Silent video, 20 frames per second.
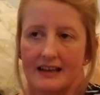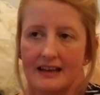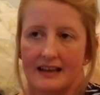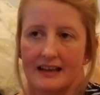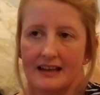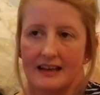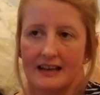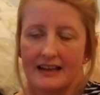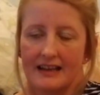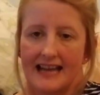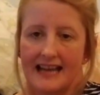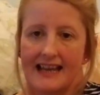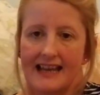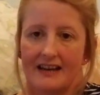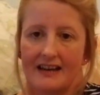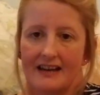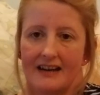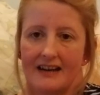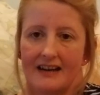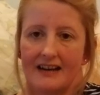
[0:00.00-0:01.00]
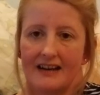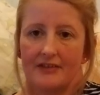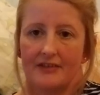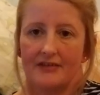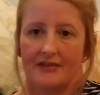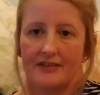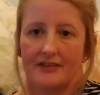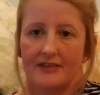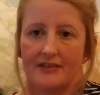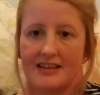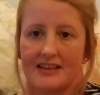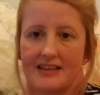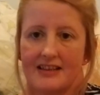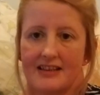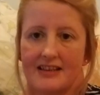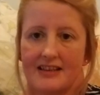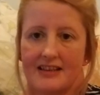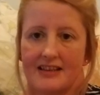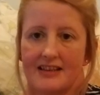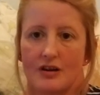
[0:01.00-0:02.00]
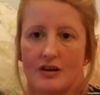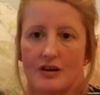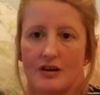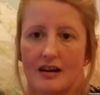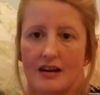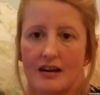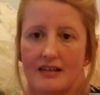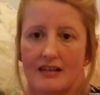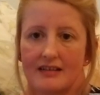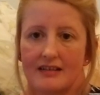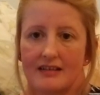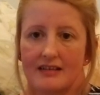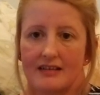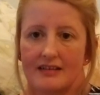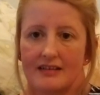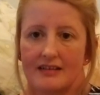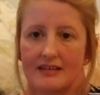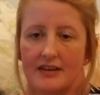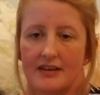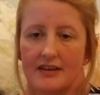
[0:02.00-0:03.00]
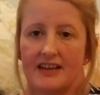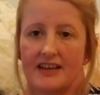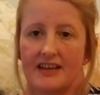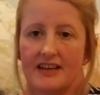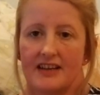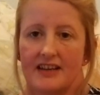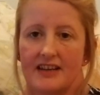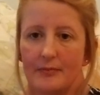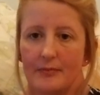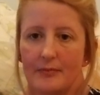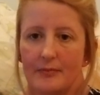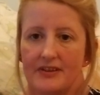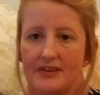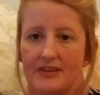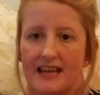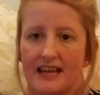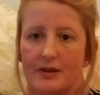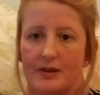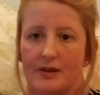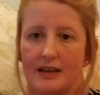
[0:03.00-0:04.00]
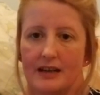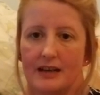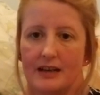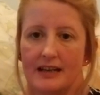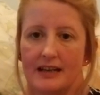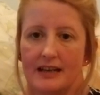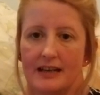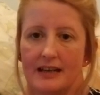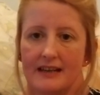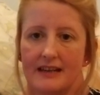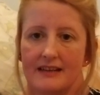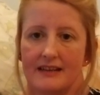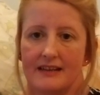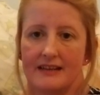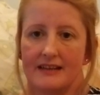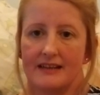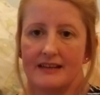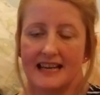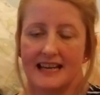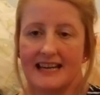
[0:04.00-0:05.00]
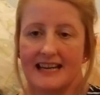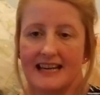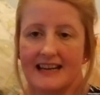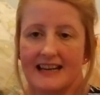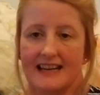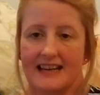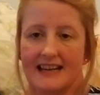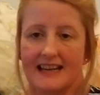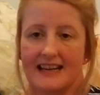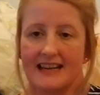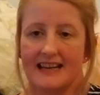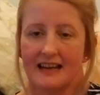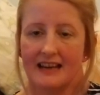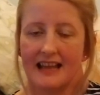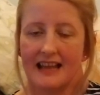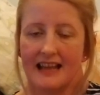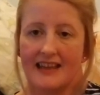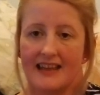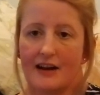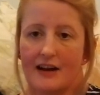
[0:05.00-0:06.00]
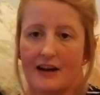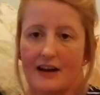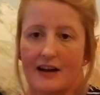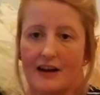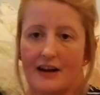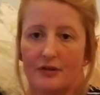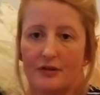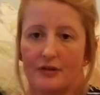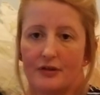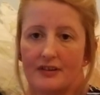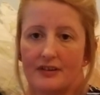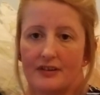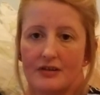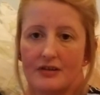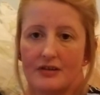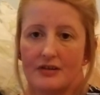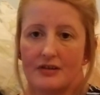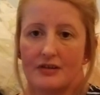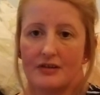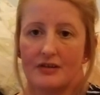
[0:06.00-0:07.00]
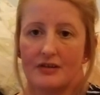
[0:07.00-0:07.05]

that a lot of us do not kind of get the help that we need, and therefore then you're left